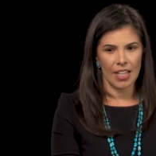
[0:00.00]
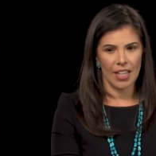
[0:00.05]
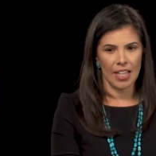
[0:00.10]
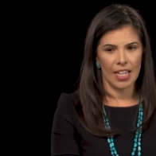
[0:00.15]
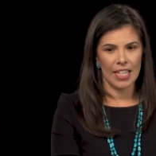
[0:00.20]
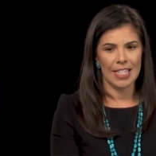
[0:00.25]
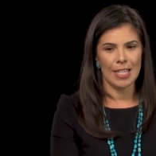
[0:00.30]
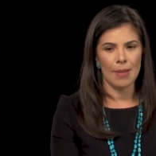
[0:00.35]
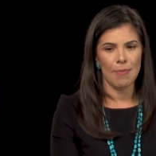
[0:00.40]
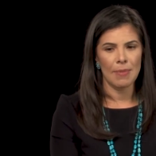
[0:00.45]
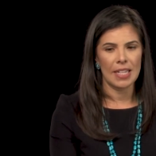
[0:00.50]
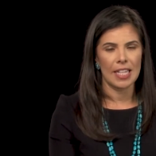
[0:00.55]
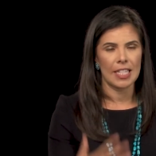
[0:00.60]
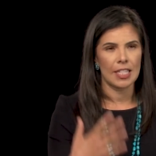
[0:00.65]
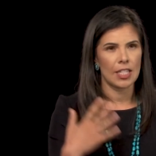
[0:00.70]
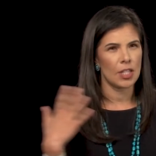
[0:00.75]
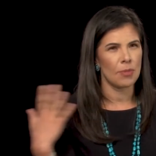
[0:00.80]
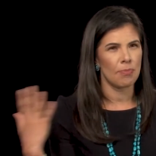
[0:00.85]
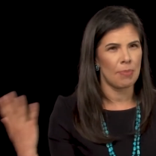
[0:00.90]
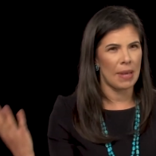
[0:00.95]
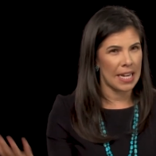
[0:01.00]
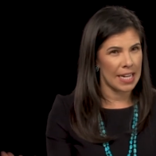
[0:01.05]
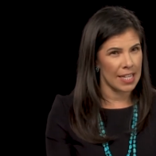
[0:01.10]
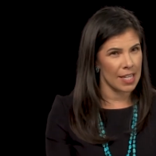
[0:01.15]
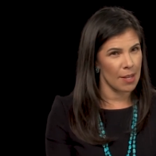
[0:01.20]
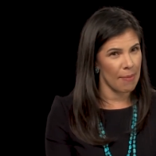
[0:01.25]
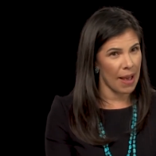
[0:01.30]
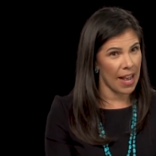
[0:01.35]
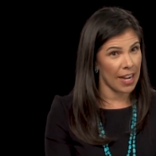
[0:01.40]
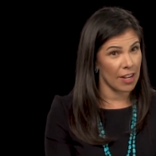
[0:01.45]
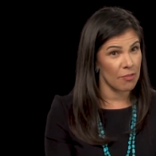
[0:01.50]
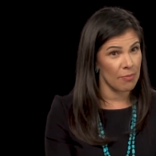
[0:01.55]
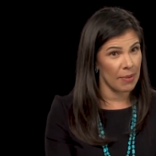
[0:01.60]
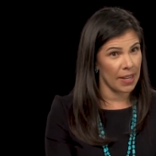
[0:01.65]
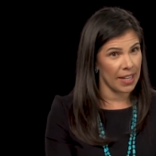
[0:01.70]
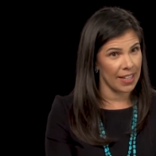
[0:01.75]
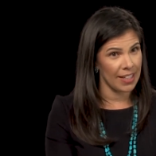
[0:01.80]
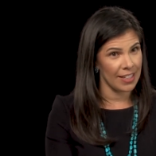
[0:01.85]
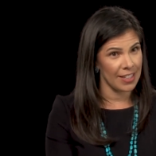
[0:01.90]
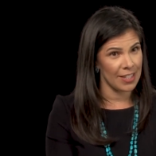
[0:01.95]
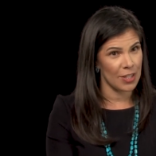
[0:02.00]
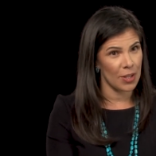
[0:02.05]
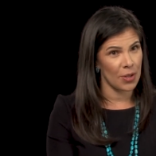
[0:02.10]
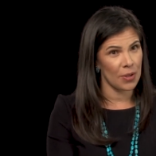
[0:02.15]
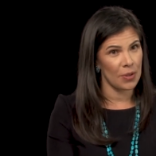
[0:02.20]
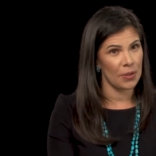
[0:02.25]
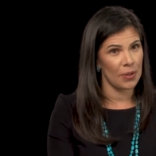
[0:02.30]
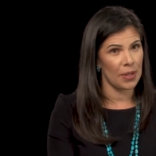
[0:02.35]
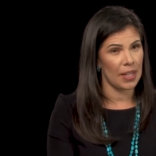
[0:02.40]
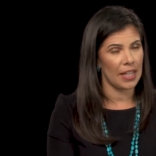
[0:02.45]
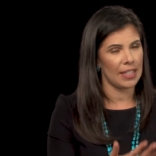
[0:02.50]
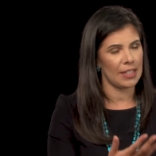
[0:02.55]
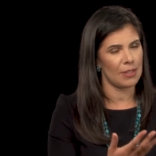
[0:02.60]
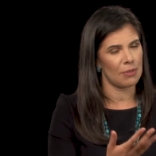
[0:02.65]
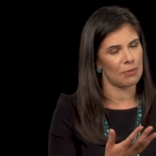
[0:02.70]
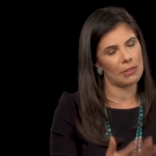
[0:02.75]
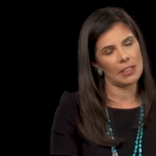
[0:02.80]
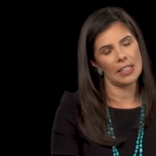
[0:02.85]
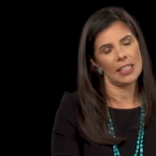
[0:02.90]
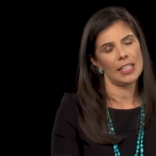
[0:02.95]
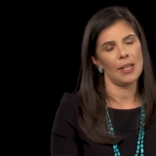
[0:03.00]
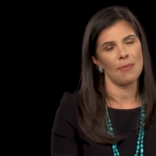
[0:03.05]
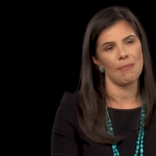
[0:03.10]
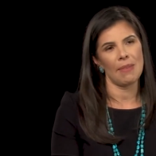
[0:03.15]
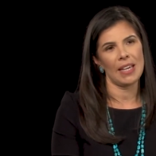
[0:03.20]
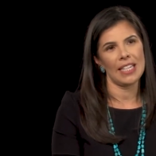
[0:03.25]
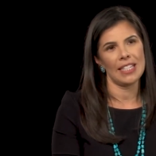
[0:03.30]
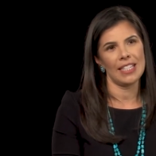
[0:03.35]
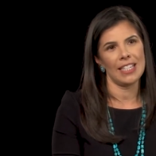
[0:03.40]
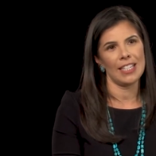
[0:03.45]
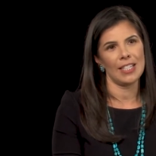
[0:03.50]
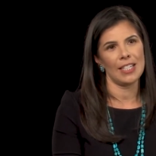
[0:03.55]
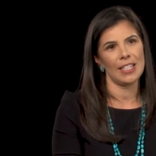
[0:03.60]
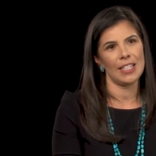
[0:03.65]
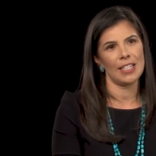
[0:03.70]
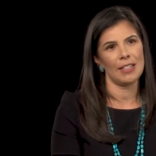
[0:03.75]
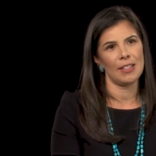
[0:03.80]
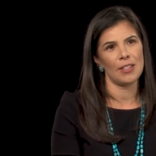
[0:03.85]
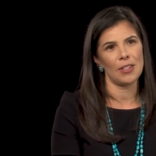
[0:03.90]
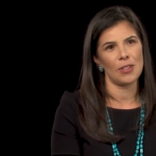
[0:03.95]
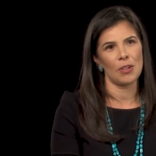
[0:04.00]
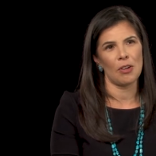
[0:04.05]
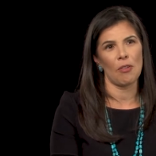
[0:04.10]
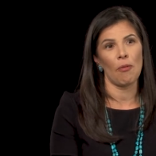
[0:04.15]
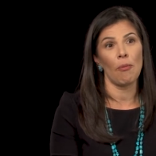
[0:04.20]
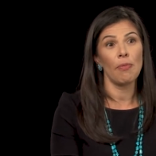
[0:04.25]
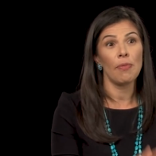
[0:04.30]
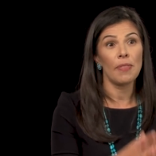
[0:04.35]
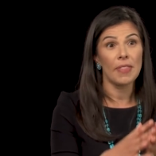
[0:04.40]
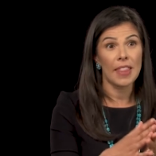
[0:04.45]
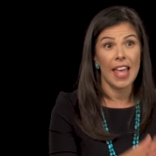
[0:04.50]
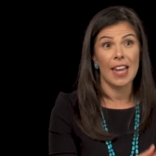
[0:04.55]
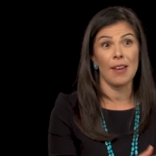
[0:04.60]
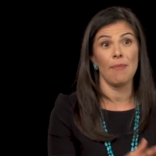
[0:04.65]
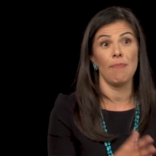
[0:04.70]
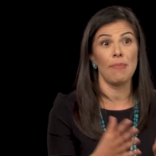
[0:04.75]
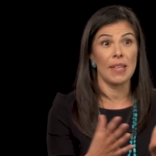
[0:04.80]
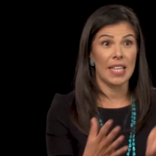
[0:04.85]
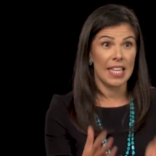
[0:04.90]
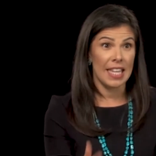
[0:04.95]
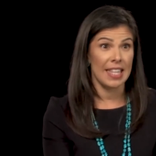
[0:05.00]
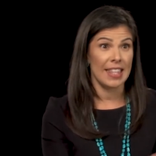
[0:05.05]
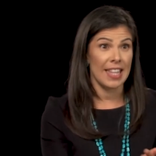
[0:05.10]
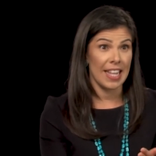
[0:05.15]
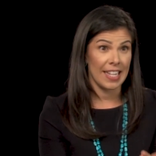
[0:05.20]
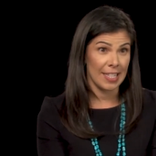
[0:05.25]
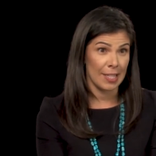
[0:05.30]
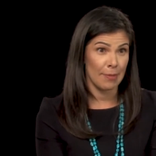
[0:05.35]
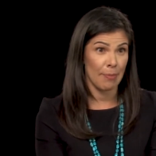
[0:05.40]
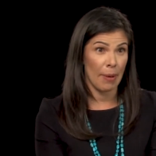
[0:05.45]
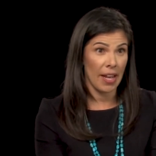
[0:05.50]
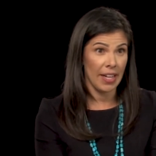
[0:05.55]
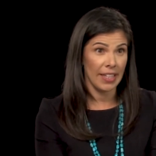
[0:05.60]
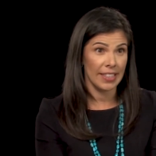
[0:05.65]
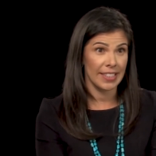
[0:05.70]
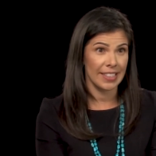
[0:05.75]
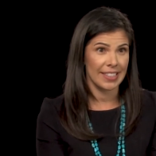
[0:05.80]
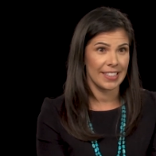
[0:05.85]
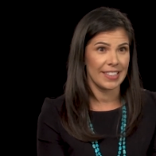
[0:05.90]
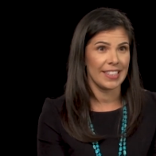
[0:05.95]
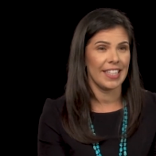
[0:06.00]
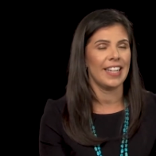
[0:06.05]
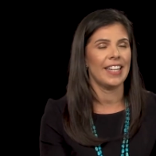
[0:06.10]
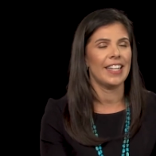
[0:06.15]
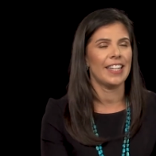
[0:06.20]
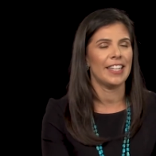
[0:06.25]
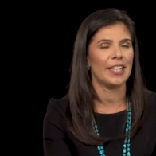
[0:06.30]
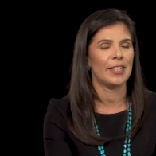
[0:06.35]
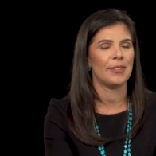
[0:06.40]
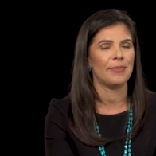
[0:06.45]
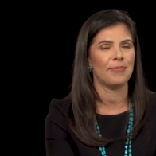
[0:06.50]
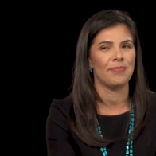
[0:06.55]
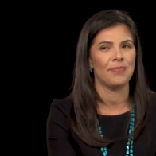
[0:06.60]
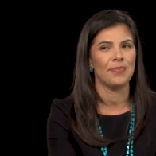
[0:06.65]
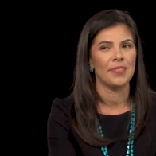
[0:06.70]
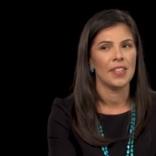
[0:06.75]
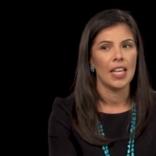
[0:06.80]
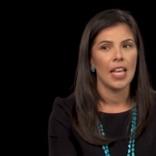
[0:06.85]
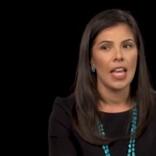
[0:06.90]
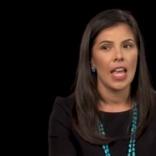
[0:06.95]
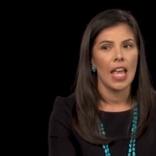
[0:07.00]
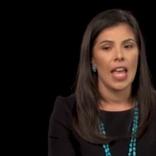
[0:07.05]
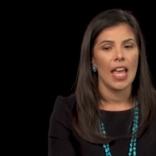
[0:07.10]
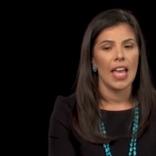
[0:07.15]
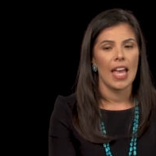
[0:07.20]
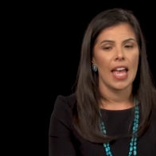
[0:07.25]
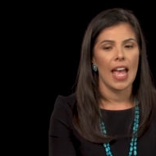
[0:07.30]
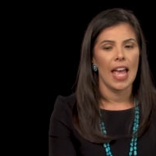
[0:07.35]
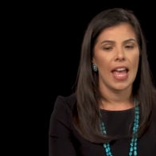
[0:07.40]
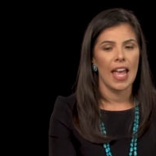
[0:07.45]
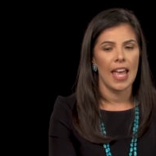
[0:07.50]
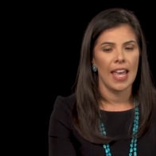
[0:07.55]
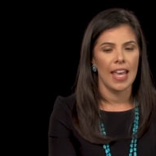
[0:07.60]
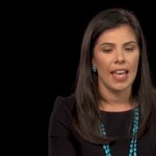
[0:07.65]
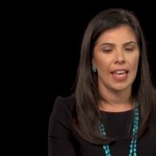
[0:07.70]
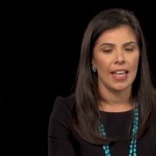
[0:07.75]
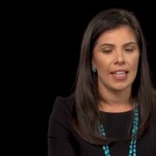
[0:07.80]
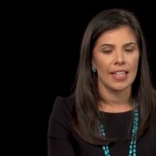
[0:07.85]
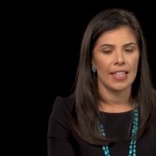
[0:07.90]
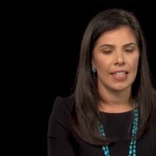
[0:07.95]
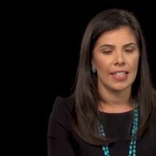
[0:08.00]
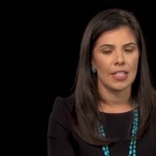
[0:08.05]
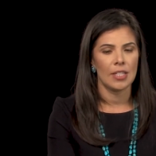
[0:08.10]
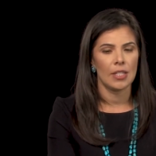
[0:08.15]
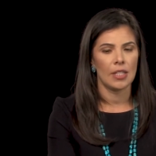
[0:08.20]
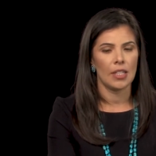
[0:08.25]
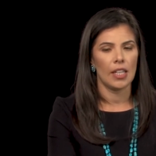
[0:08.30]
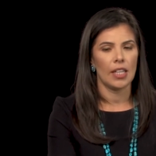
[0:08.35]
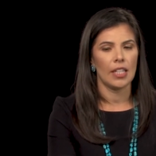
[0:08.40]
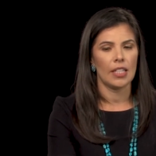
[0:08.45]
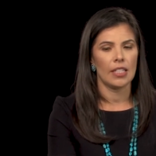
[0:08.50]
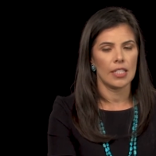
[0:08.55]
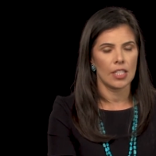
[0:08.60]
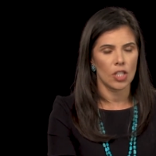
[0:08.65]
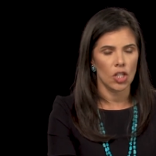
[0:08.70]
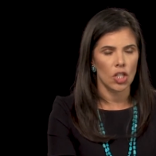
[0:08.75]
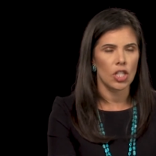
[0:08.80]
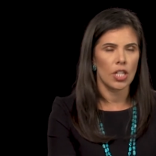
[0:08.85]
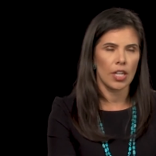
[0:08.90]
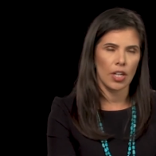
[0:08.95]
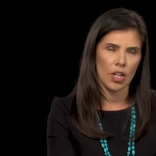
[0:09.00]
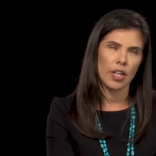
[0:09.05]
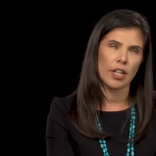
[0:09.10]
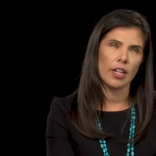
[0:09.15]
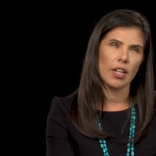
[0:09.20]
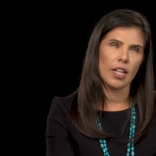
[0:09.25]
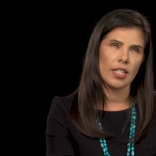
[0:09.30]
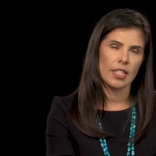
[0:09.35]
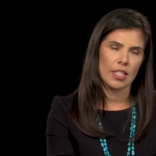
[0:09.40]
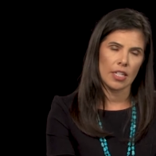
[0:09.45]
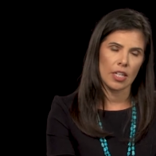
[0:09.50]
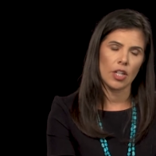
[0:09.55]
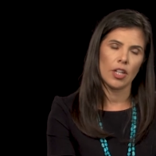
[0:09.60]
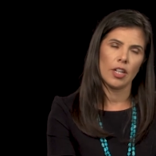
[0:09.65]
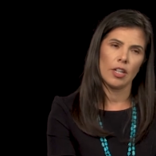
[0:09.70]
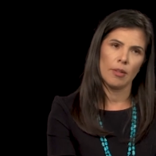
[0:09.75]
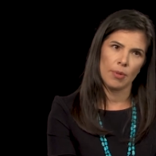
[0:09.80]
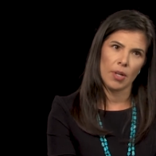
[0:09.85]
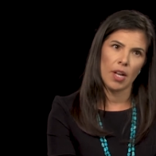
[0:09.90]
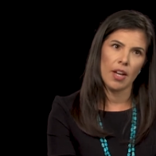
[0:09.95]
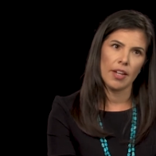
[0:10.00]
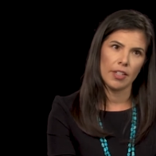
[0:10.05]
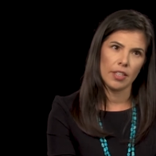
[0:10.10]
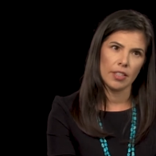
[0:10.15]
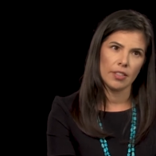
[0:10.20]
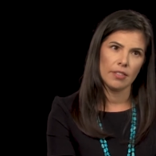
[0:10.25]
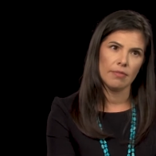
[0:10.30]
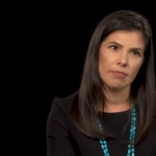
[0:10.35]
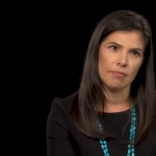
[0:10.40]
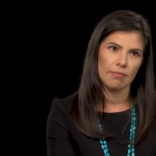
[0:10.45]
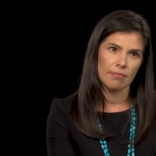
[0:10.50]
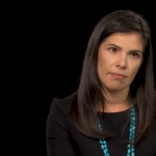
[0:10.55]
is something that's been in the back of my head. So it's really amazing to sort of then be in that spot. Um, and it's just an incredible it's an incredible honor.